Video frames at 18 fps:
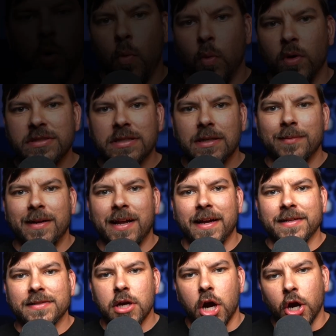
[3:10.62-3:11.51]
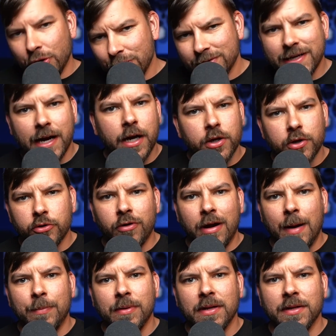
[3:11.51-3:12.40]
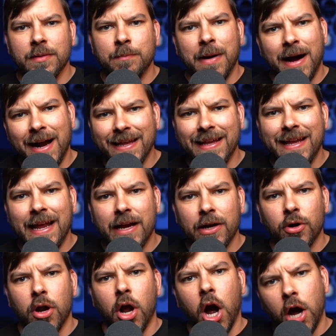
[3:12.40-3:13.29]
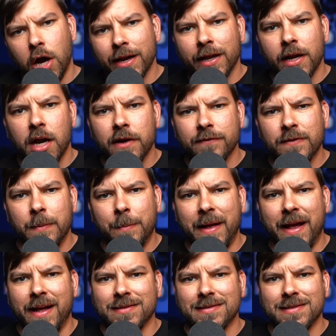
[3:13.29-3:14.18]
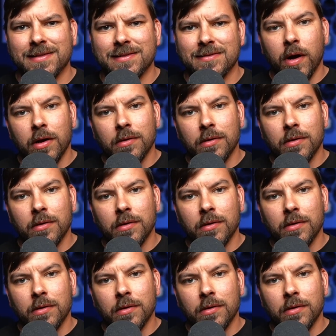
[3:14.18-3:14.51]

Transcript: What's up, guys? Are you tired of grappling body hair on and off the mats?